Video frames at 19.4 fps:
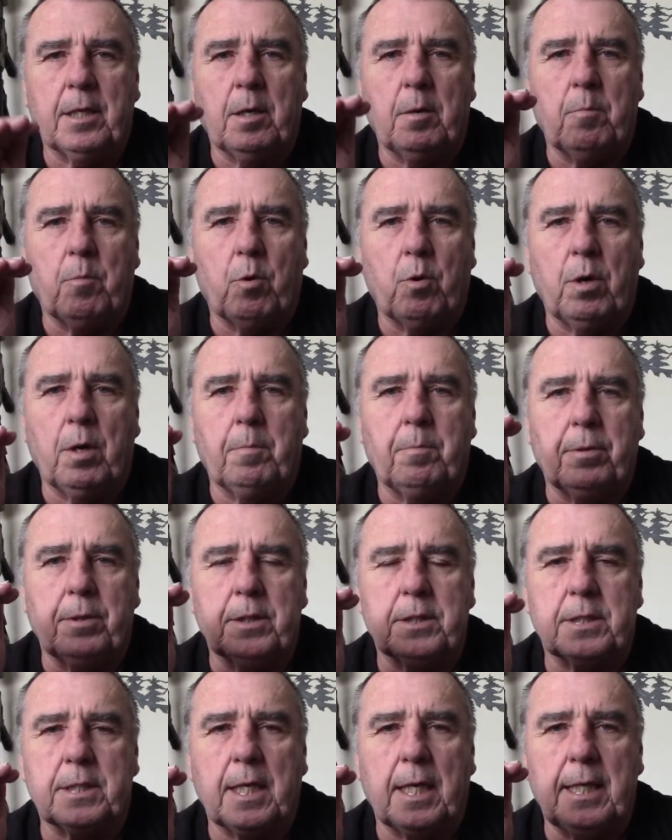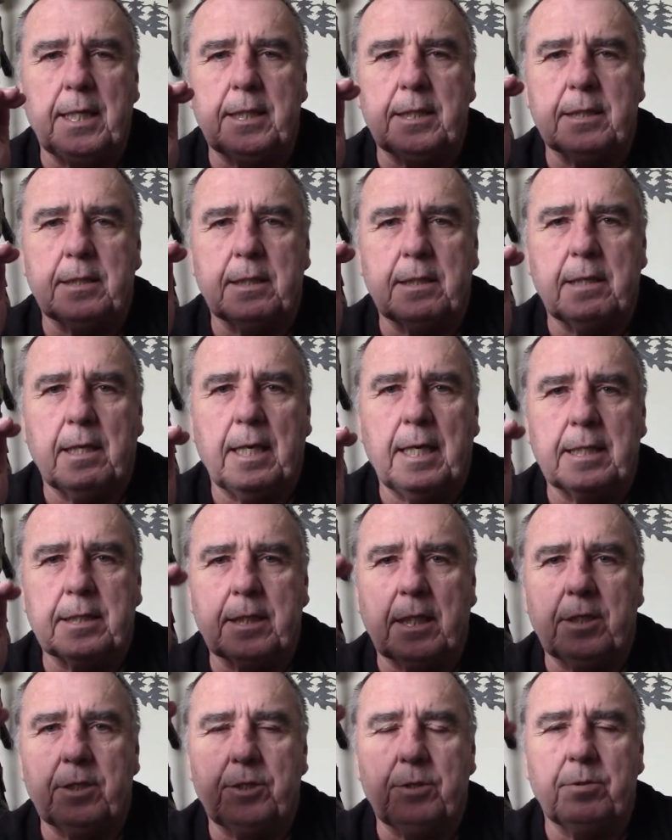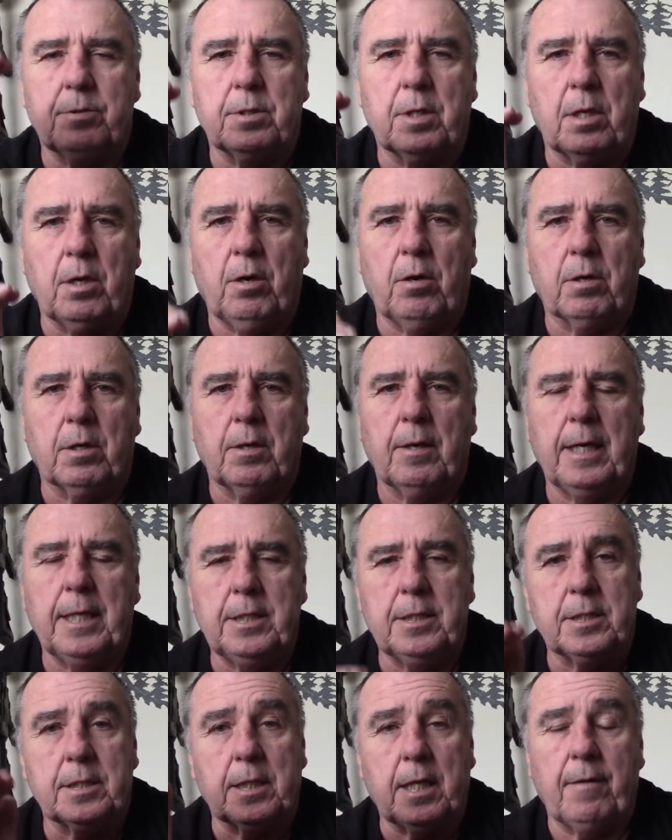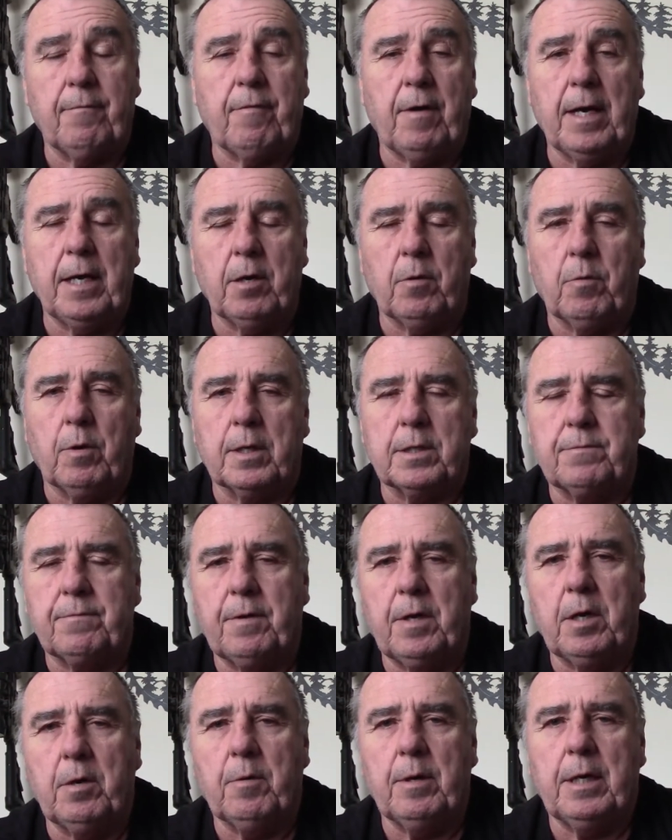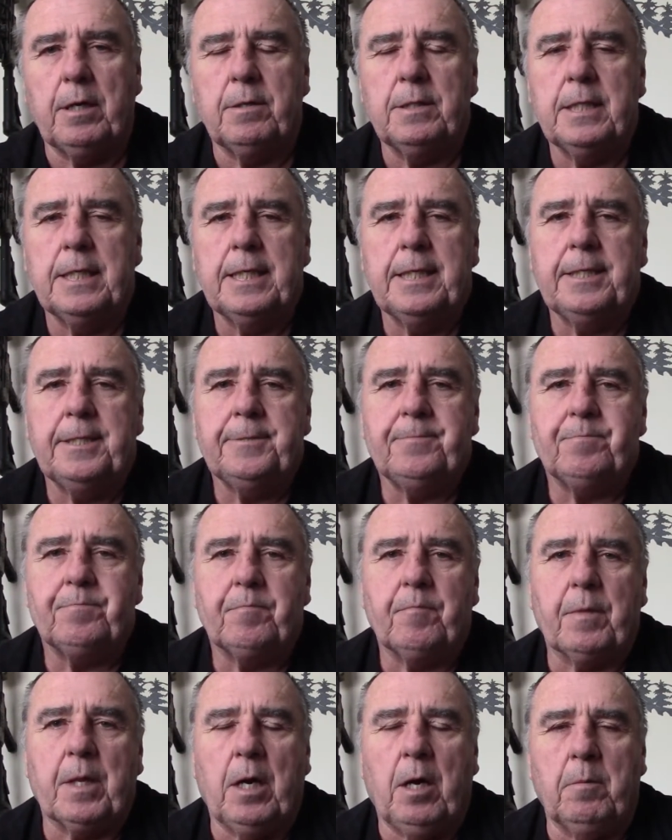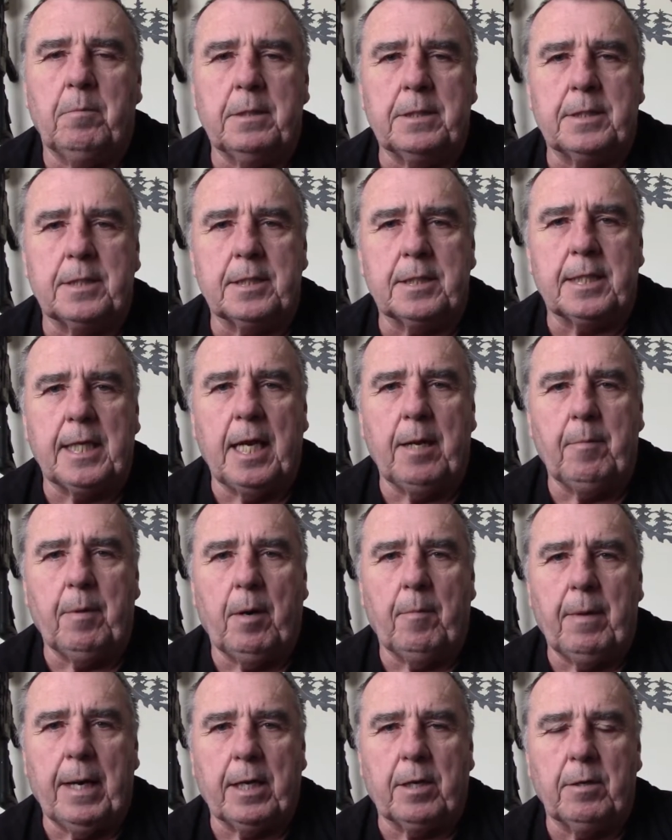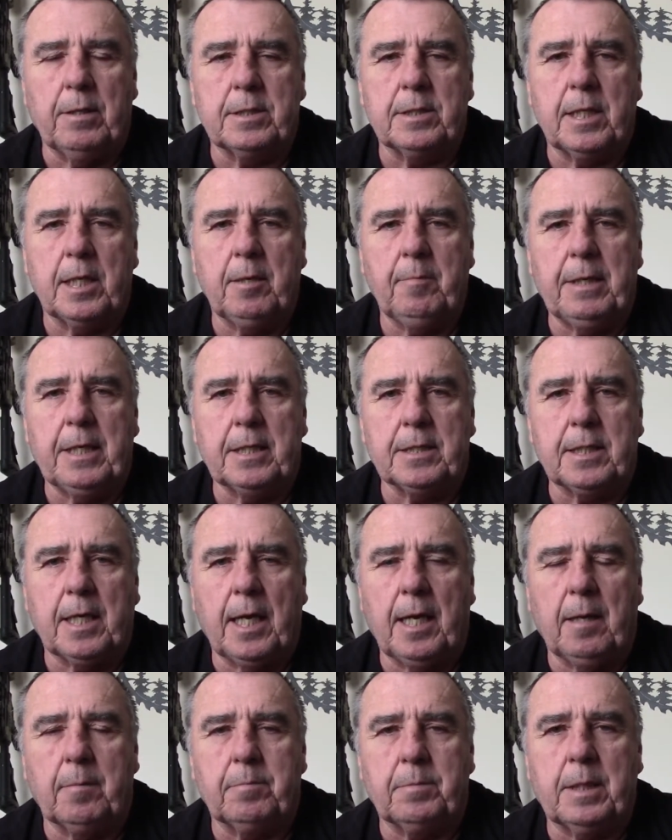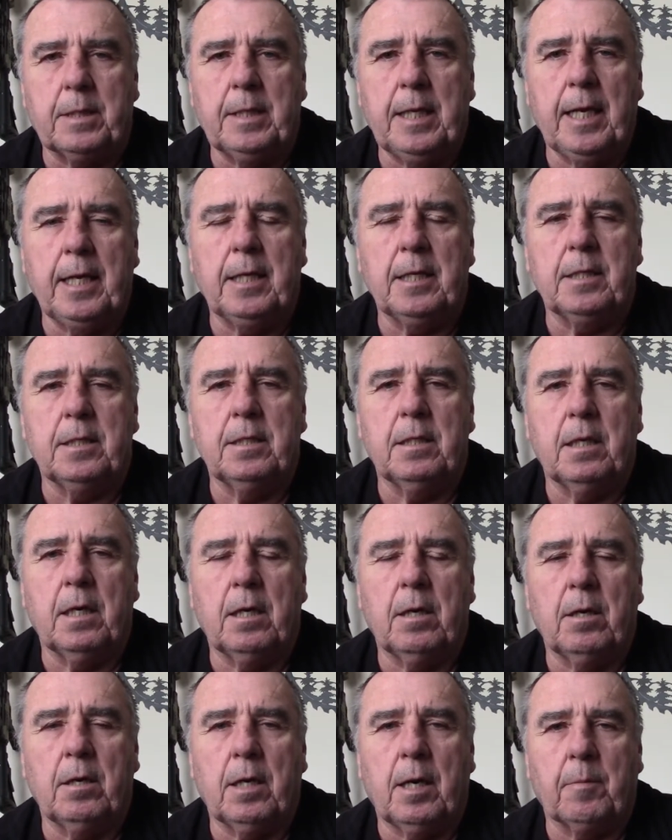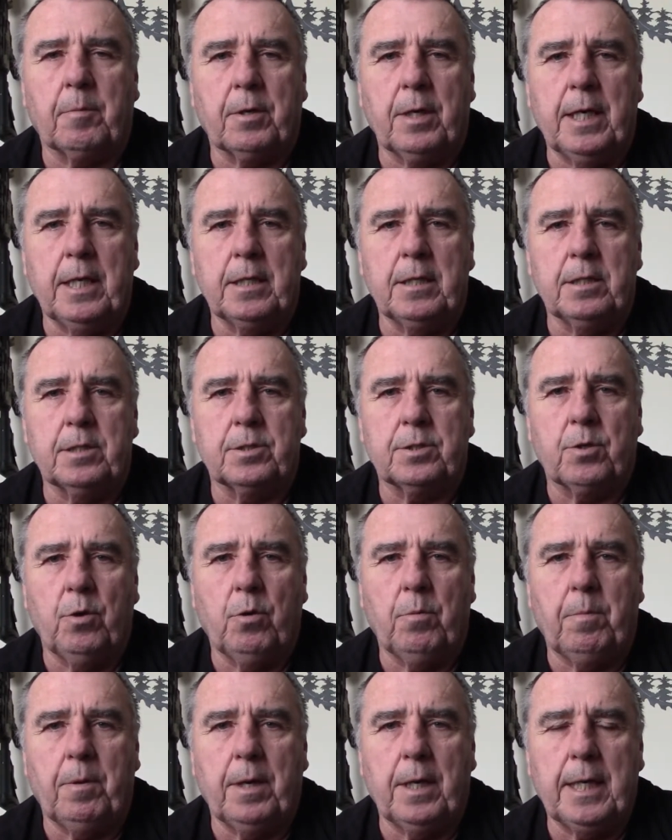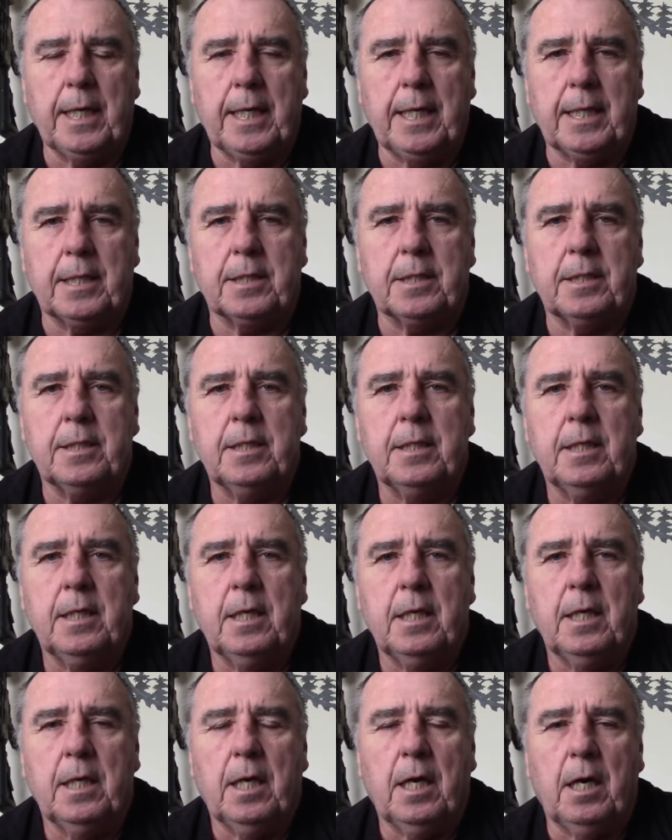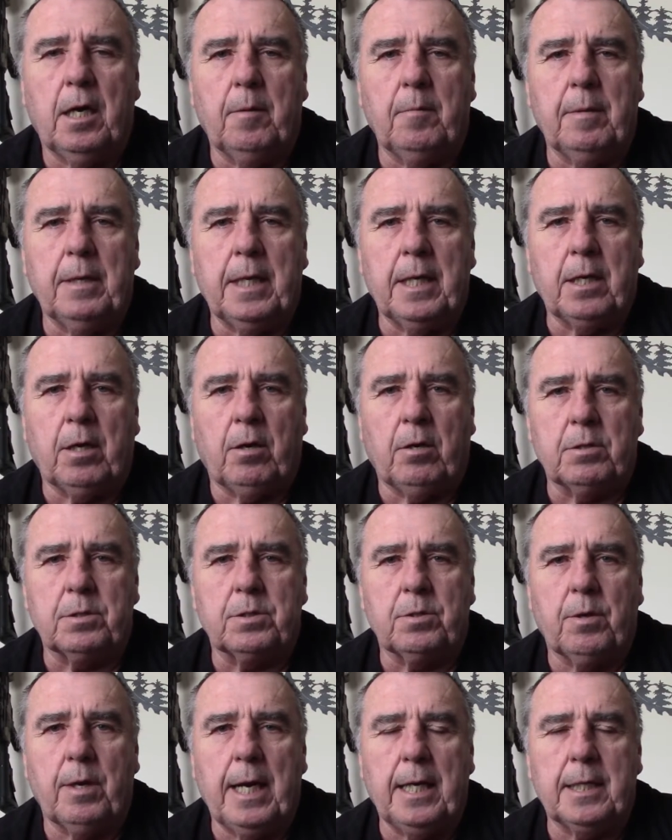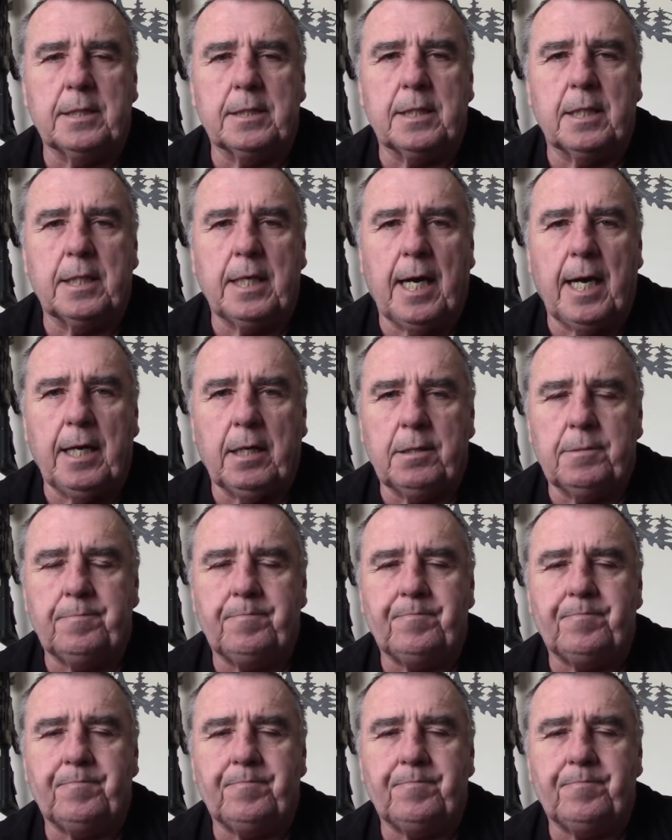more precise as I shoot the longer ranges, and I find it works very well. It's the same on my Grizzly because I upgraded the scope on it. It also has the dial,